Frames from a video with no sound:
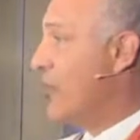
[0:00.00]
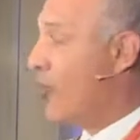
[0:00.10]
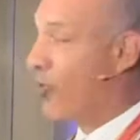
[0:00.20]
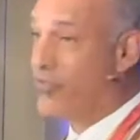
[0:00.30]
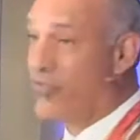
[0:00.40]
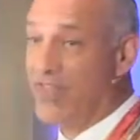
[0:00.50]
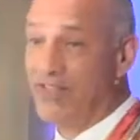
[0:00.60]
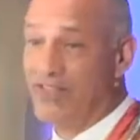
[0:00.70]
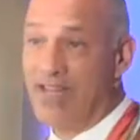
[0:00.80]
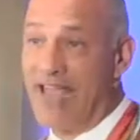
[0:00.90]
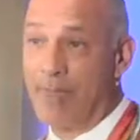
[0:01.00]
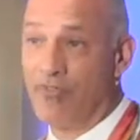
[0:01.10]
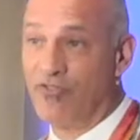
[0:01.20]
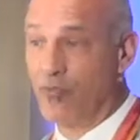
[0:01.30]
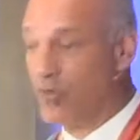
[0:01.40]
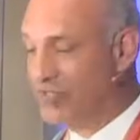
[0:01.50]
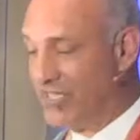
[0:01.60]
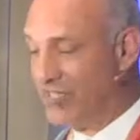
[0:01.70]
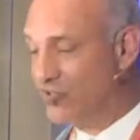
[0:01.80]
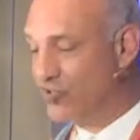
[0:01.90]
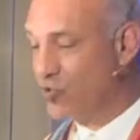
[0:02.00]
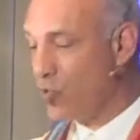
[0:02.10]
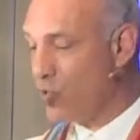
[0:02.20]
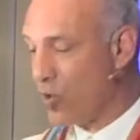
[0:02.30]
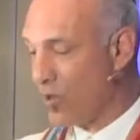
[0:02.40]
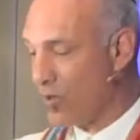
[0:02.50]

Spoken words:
or the things that happen to us in school?